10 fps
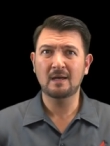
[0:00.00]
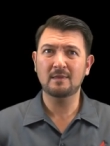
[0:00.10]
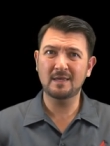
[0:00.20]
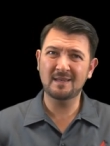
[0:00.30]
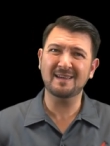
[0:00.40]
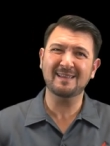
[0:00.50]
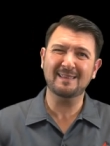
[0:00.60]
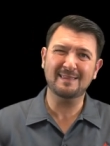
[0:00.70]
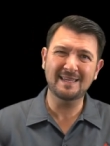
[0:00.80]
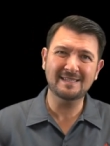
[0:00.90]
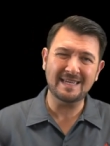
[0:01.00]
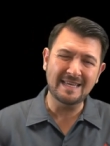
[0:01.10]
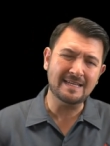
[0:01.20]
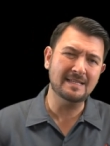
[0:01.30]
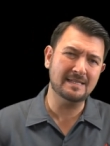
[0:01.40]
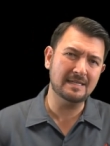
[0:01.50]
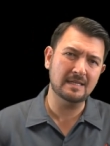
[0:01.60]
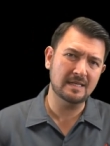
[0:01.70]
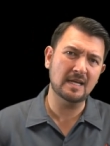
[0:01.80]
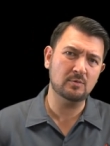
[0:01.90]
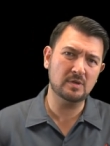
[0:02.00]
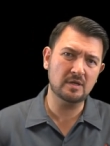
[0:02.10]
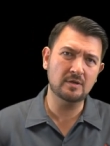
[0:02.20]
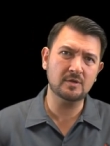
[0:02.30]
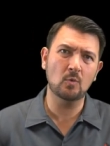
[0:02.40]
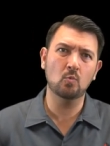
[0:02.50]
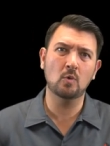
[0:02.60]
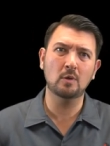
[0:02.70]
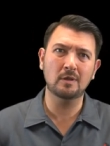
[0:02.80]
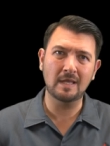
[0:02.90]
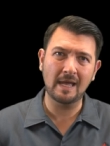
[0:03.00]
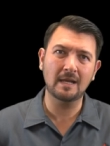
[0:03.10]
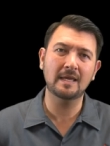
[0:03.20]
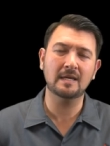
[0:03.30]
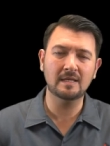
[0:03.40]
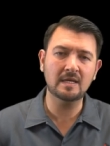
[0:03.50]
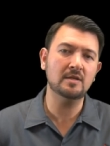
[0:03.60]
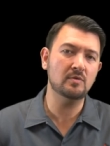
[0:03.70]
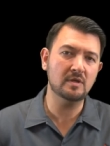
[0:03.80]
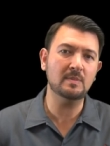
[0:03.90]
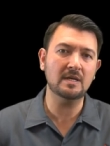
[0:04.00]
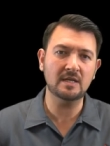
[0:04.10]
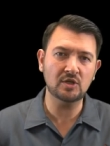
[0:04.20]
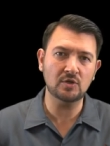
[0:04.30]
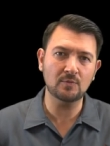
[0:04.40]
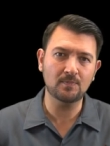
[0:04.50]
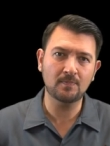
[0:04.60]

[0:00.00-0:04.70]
then these inconsistent test results will likely continue to be an issue.